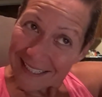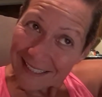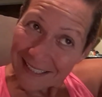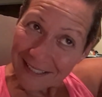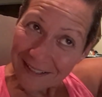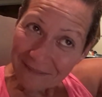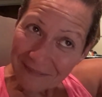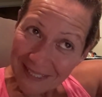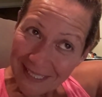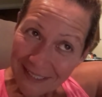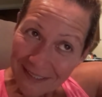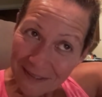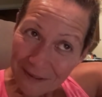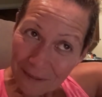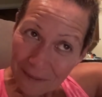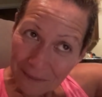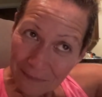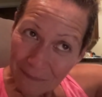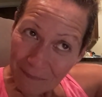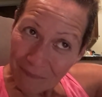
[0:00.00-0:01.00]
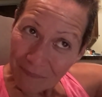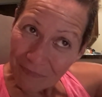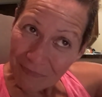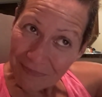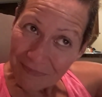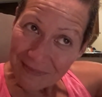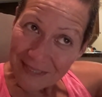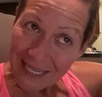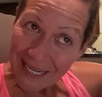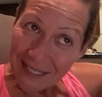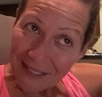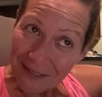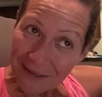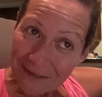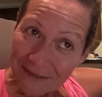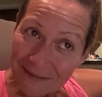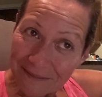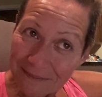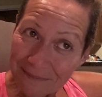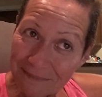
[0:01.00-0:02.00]
Look at my little tail.
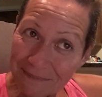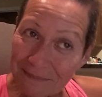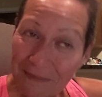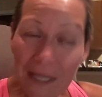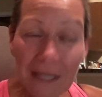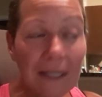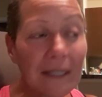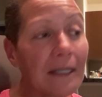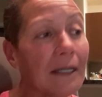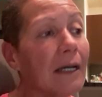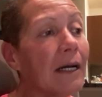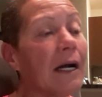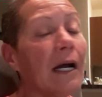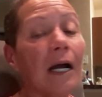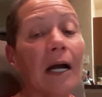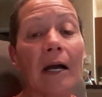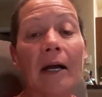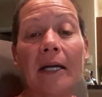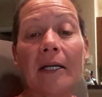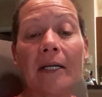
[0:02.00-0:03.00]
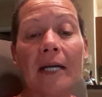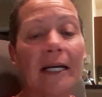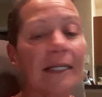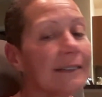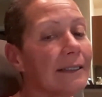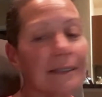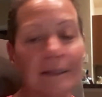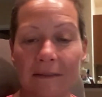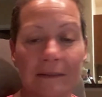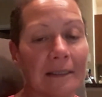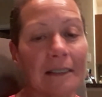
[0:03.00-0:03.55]
All right, you guys.